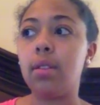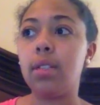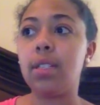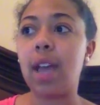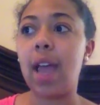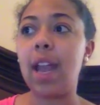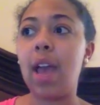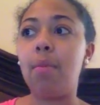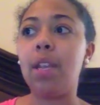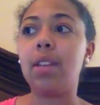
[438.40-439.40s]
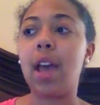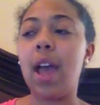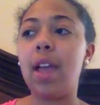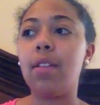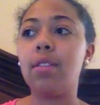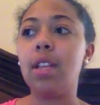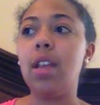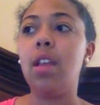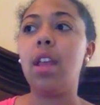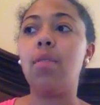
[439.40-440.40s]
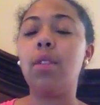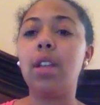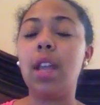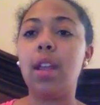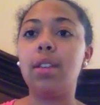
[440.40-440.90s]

decide how many tiles it would